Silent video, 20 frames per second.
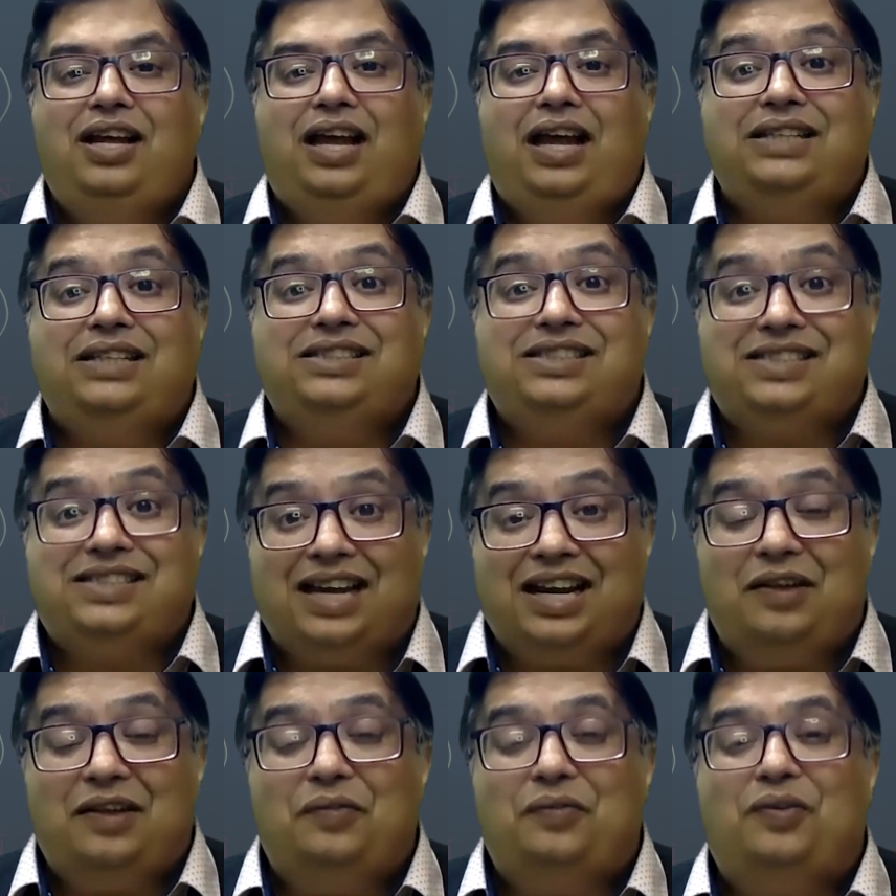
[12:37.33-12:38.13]
And
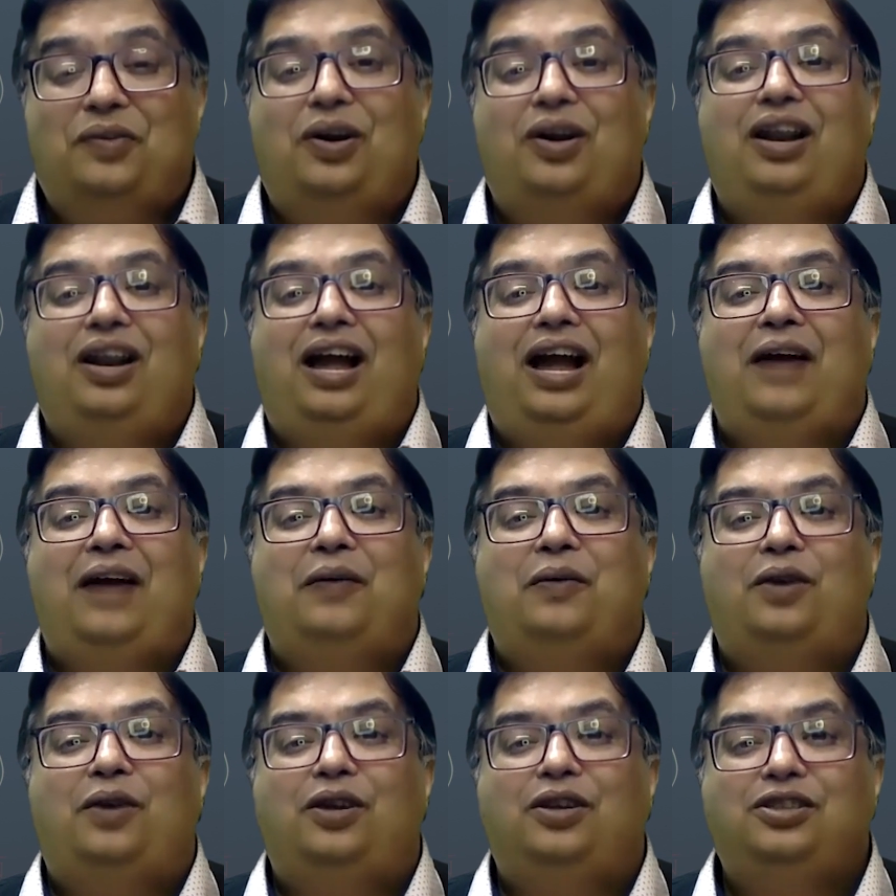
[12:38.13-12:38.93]
second of all,
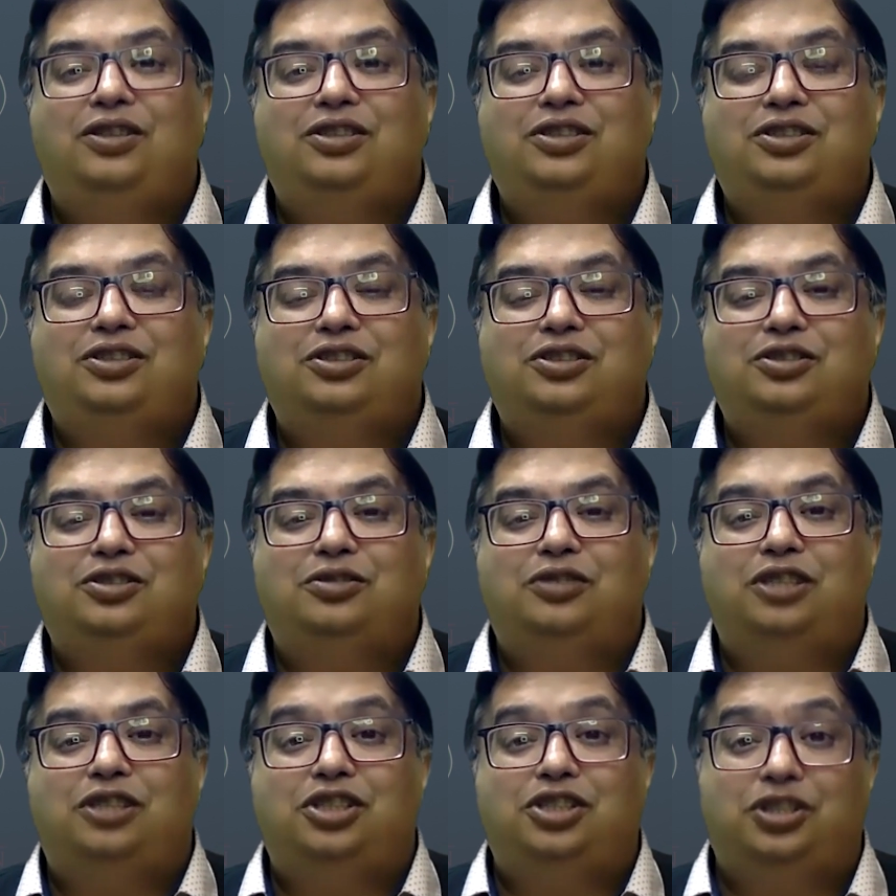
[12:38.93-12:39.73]
I want
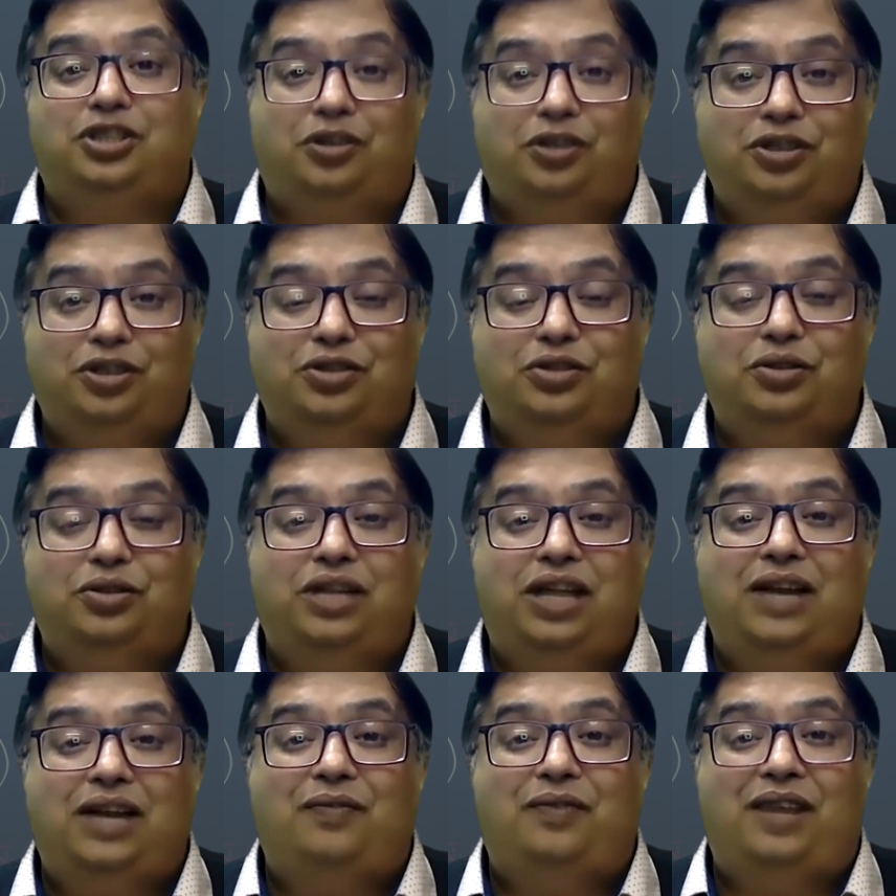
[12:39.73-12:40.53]
to assure you
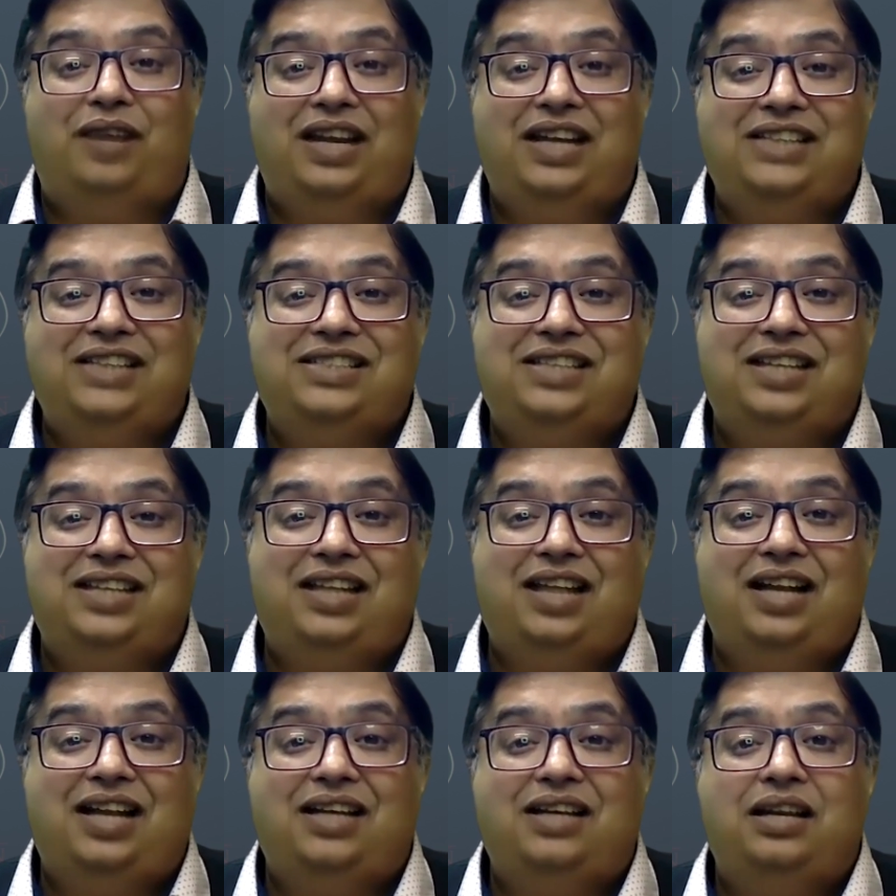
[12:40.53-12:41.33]
that when I say
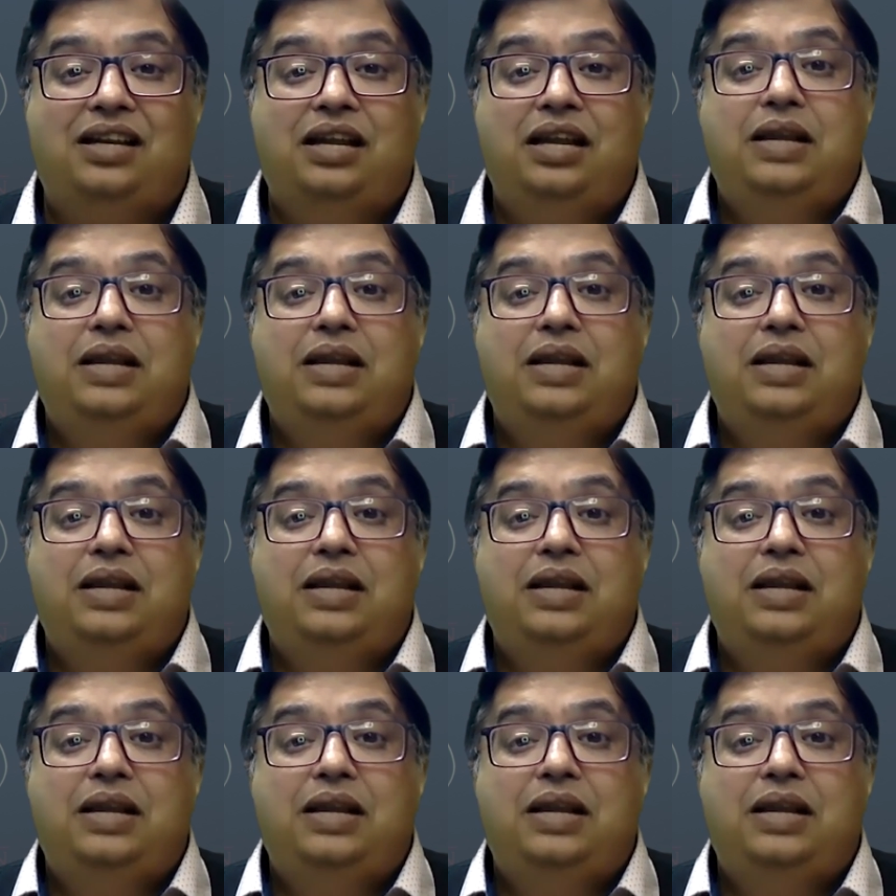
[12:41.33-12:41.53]
that